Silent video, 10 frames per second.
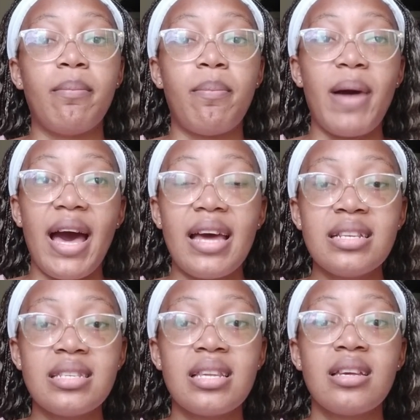
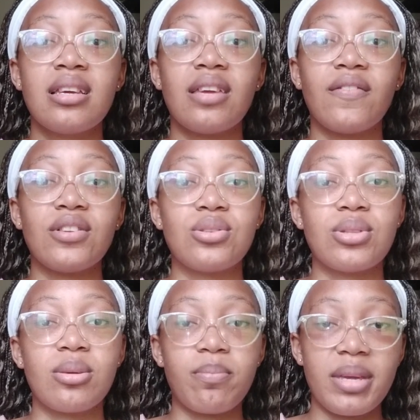But if you do
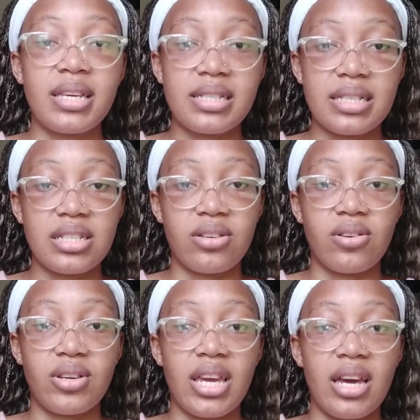the BSc
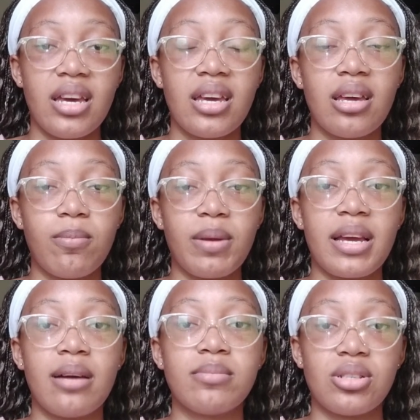General year, it
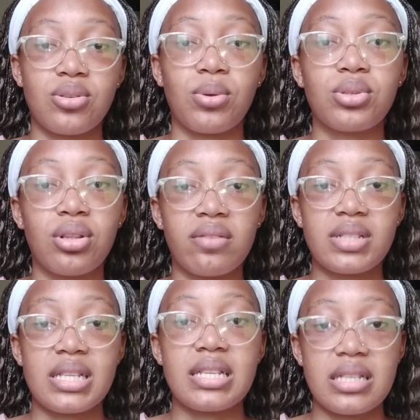becomes a total of
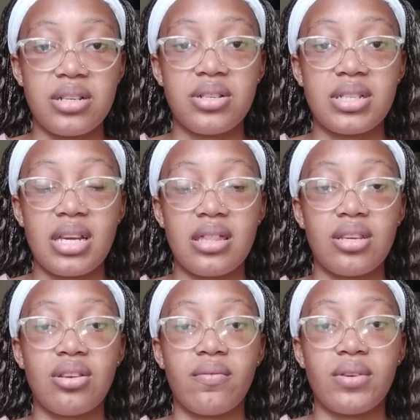6 years in
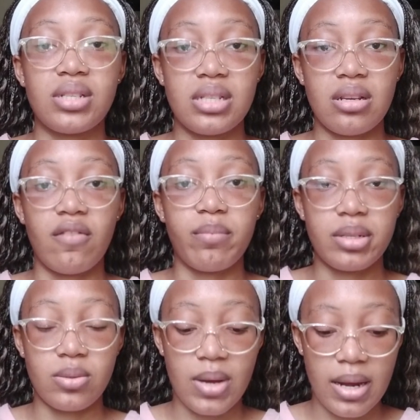the University of
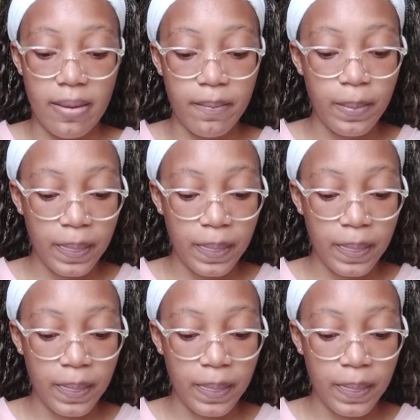Botswana.